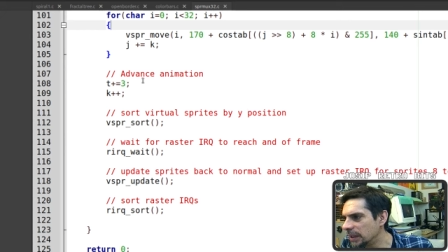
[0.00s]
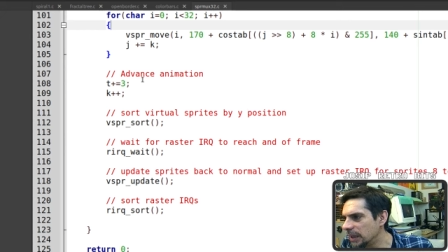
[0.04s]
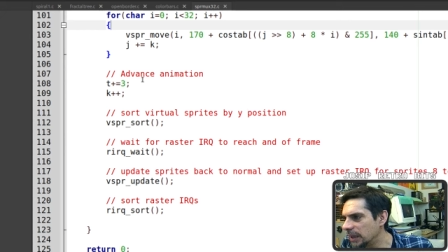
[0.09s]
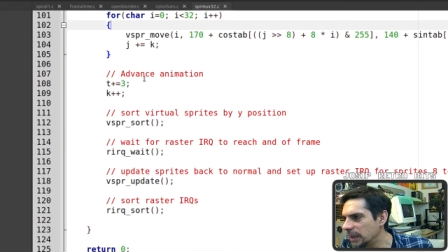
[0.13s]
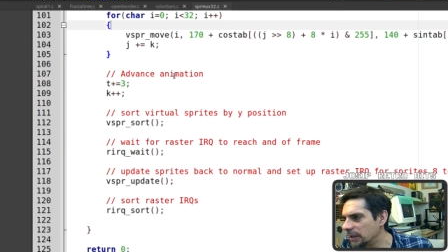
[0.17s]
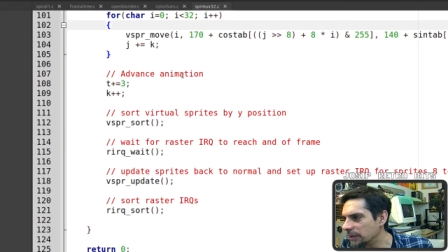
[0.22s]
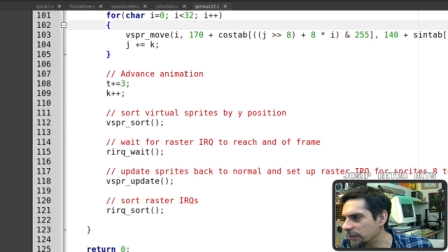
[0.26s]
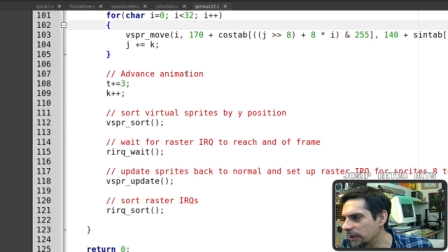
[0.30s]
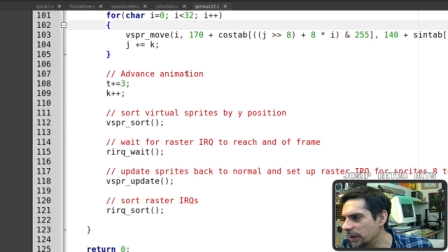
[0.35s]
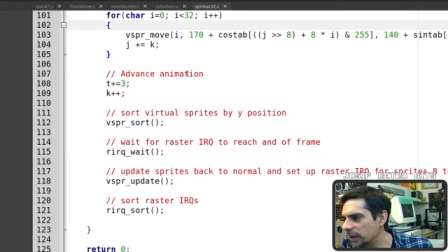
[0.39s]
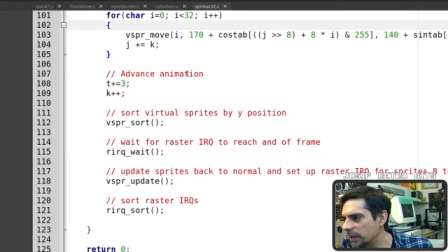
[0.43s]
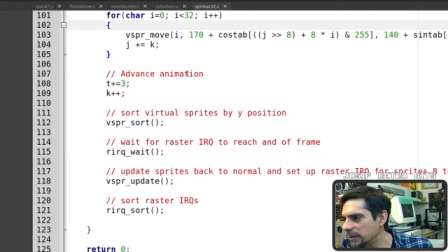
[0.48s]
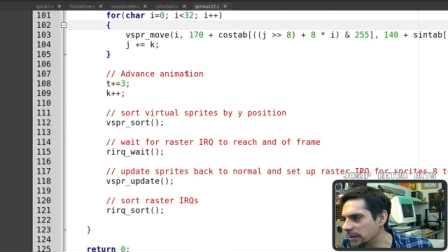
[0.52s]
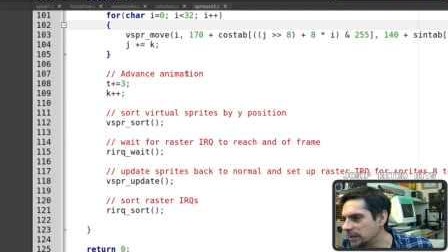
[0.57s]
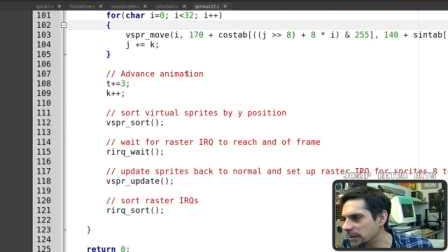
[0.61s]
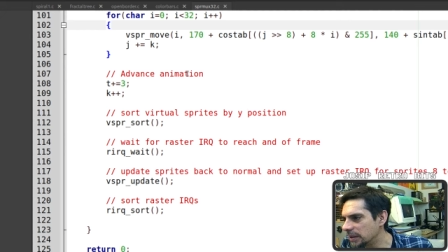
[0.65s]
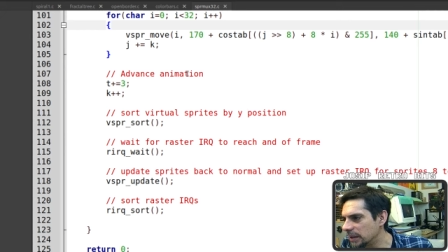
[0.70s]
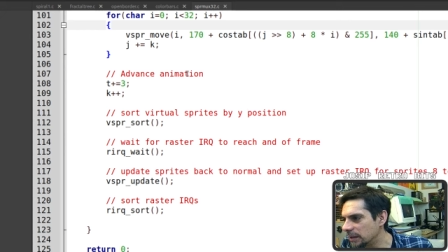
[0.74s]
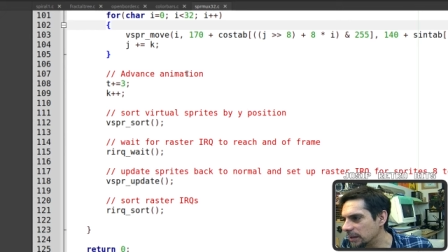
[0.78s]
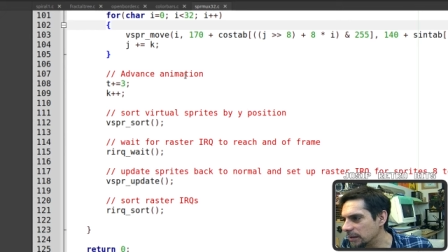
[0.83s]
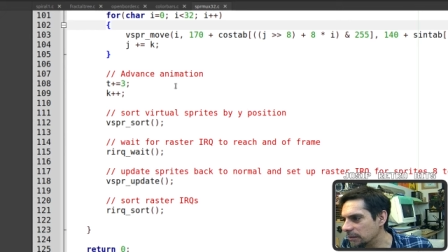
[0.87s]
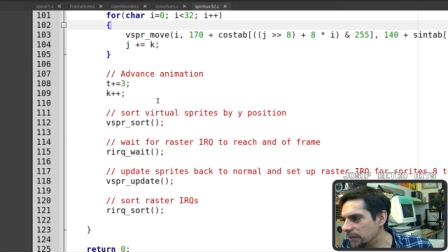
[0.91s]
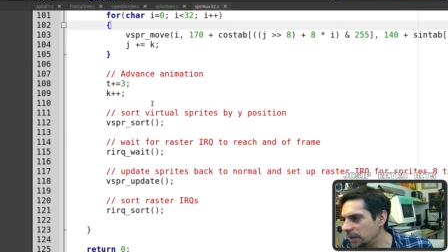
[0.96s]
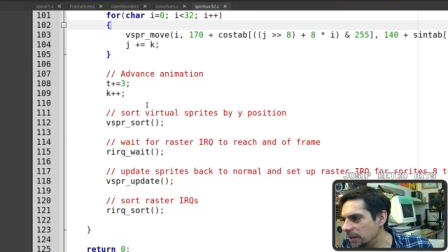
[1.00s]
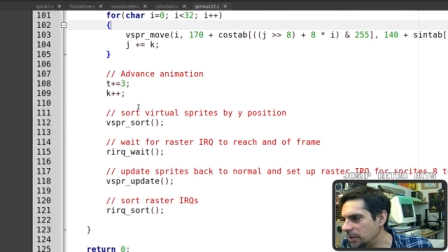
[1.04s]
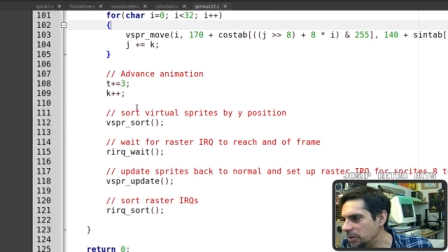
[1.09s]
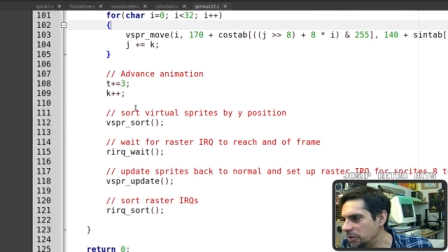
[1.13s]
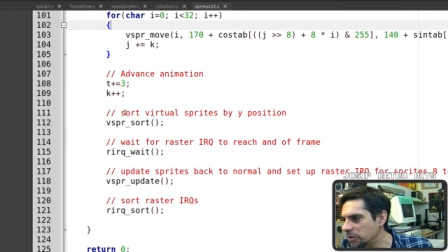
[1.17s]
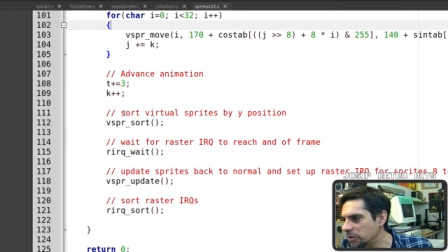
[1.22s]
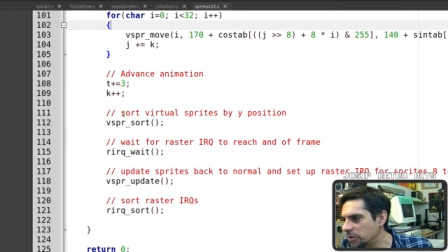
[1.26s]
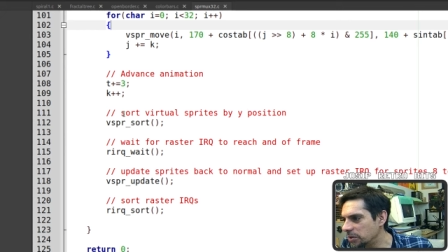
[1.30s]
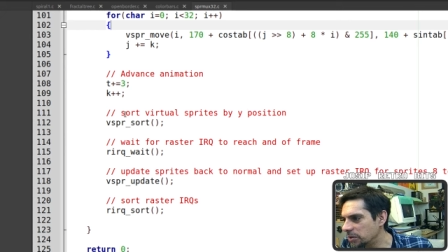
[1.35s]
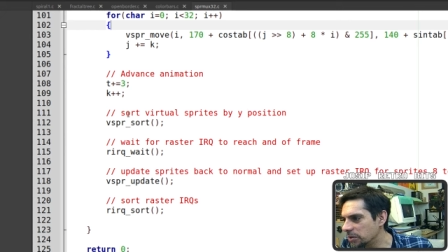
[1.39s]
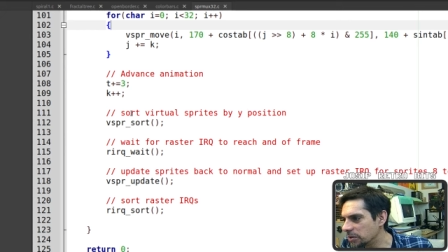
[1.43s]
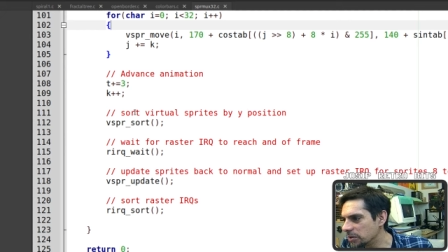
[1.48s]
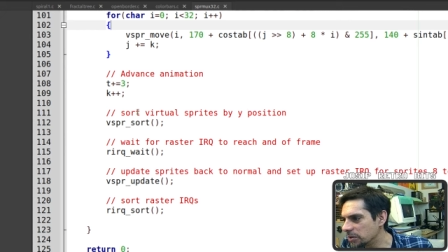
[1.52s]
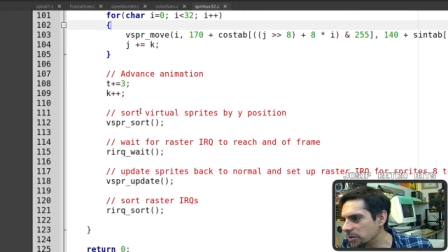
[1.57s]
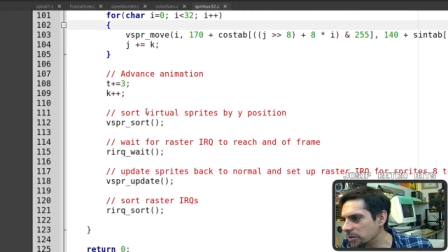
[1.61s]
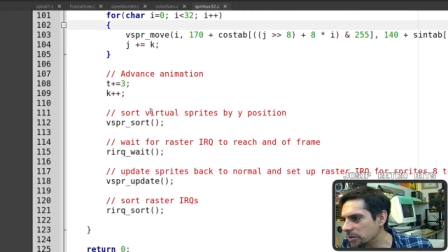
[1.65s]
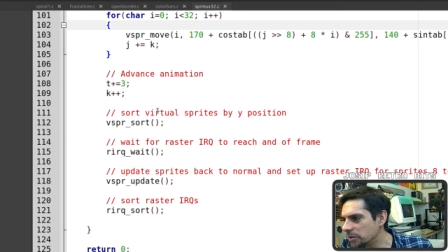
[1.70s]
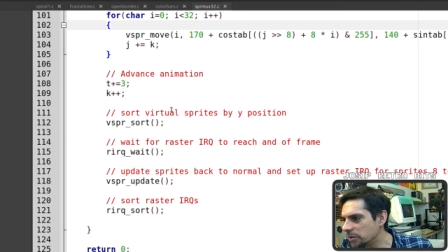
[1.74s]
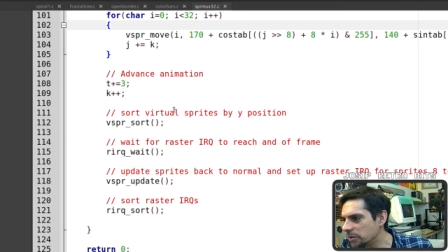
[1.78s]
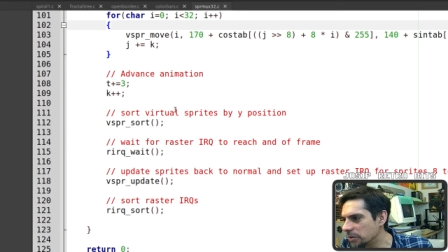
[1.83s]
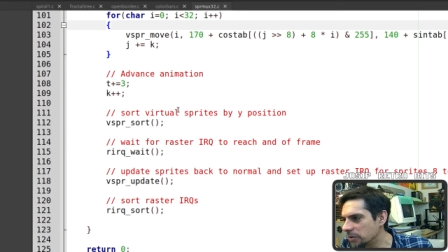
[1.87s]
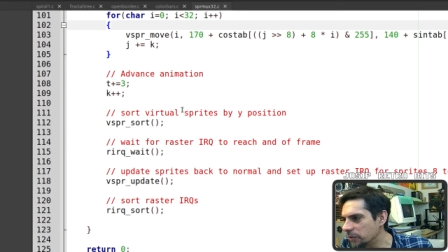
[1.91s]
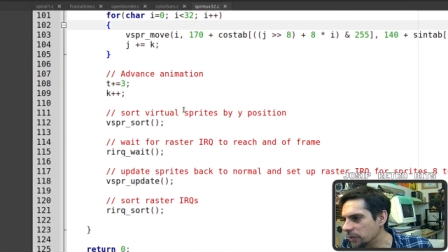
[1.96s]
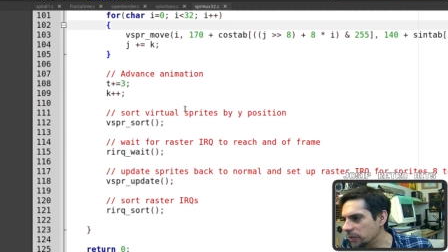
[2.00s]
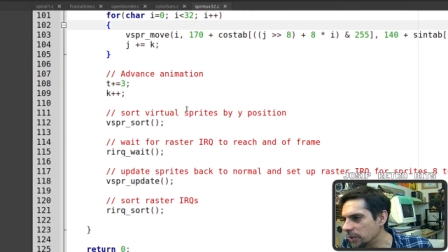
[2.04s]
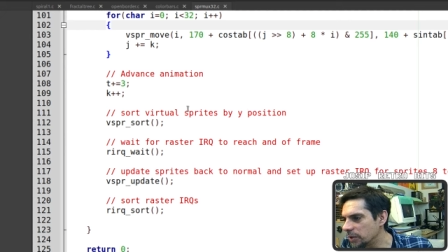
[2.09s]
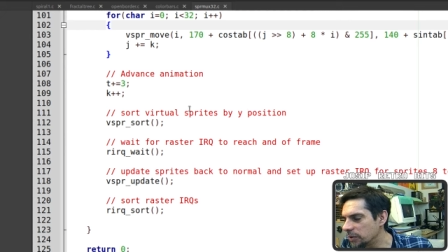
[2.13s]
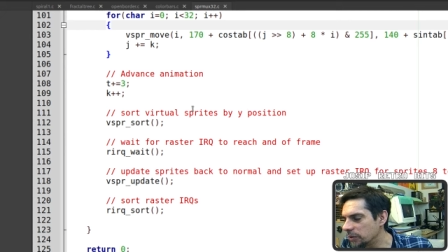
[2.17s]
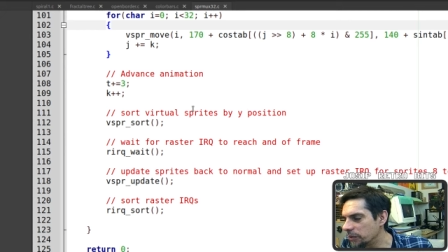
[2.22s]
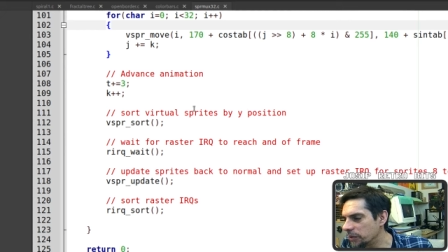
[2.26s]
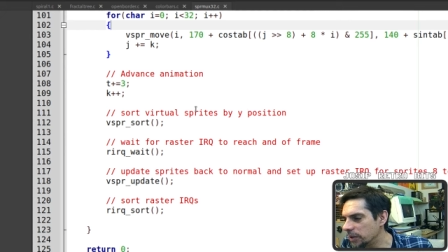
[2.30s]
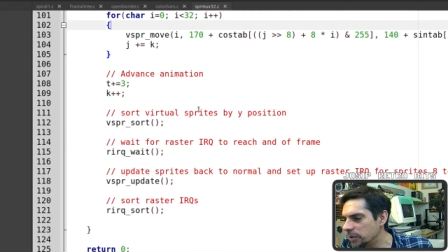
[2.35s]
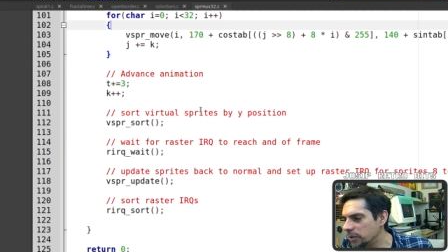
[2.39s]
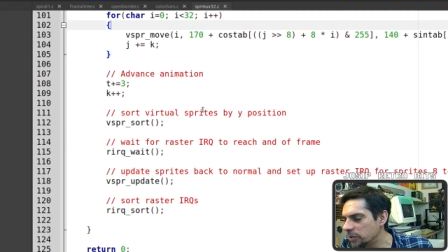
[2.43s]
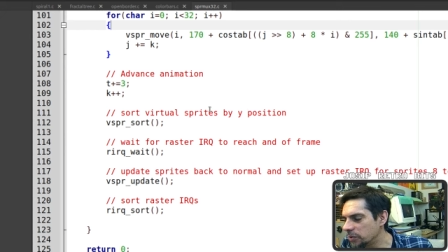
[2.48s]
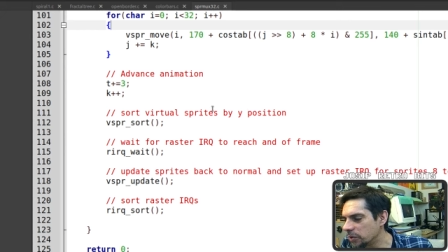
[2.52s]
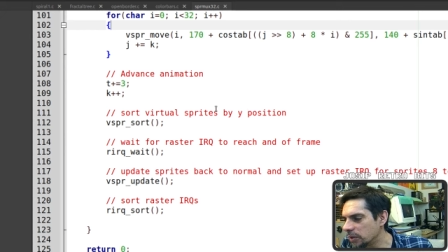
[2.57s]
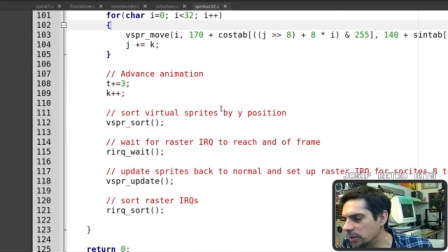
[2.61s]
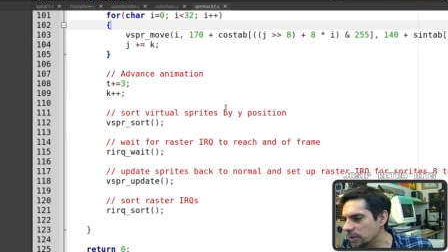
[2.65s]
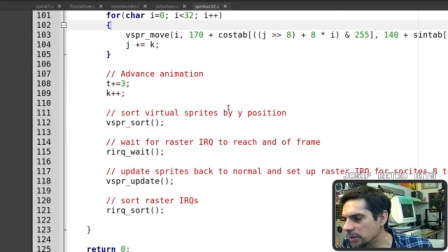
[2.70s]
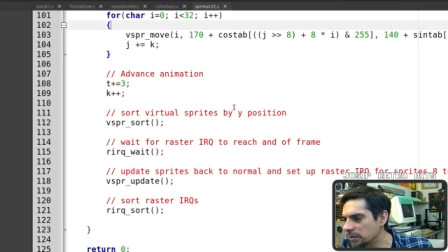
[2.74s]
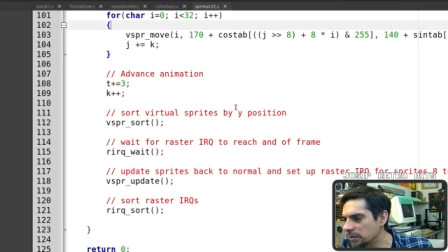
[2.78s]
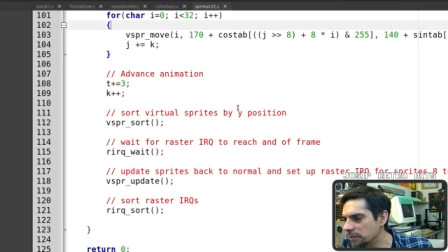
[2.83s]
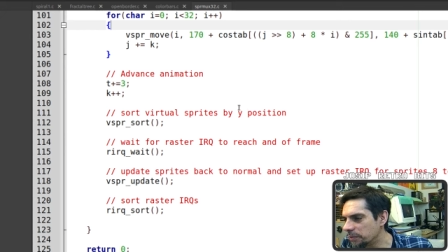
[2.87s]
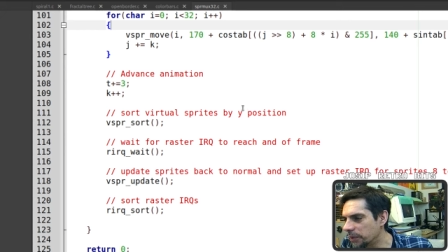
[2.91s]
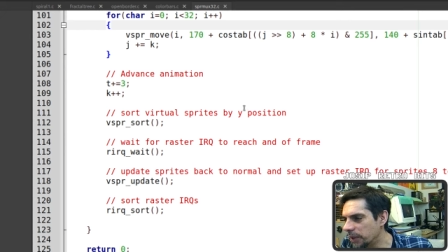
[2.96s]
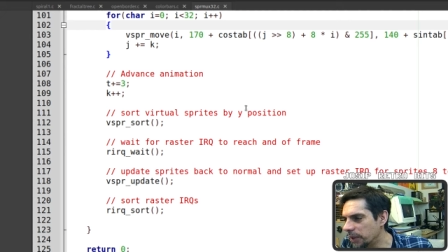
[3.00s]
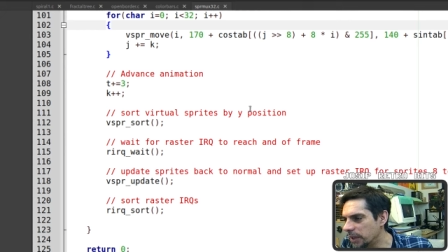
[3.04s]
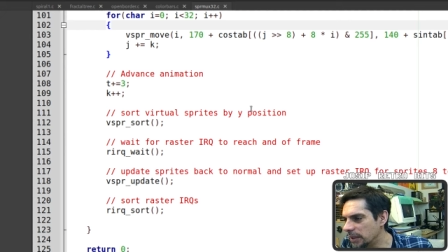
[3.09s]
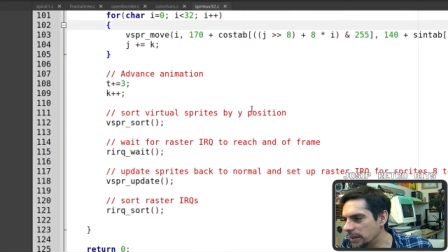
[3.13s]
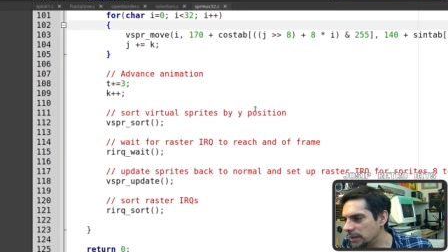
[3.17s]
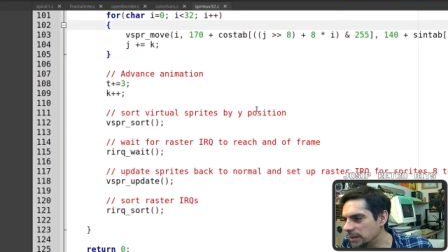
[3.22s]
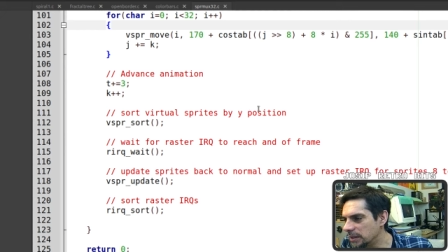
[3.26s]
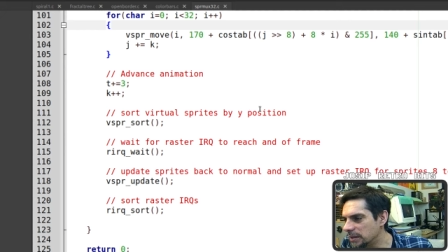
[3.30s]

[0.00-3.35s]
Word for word: advanced animation sort with virtual sprite